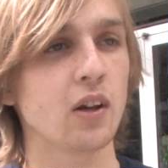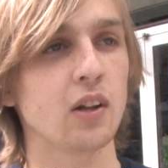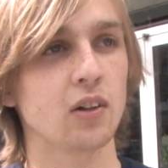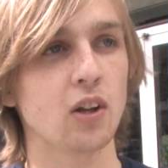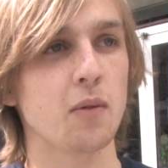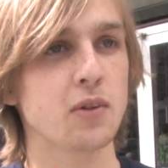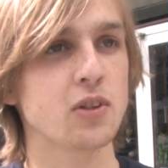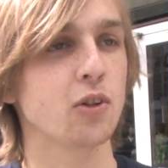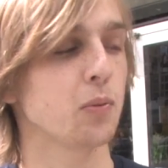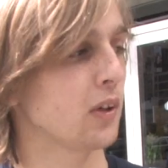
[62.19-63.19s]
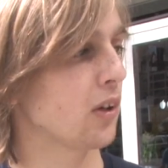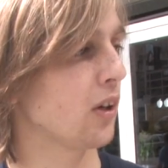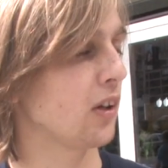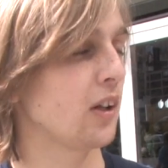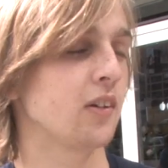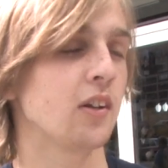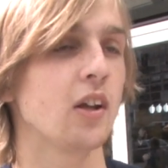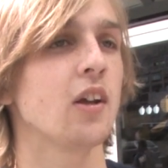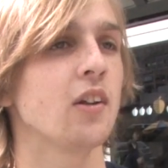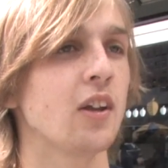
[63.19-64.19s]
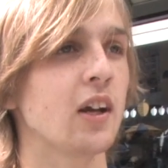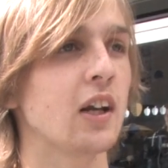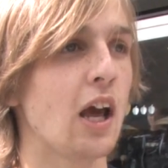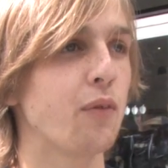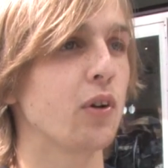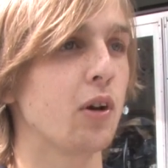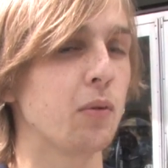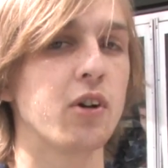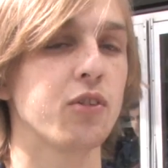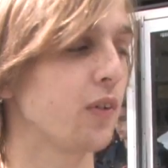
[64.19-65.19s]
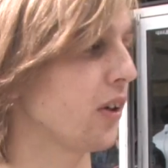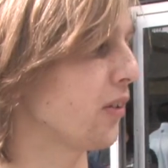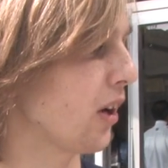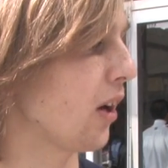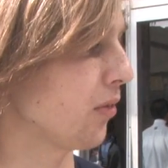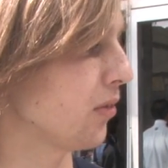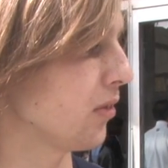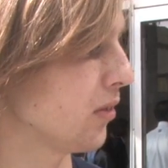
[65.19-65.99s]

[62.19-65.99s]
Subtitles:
rather than Tommy, so it's been good. And then second half we were able to just finish it off.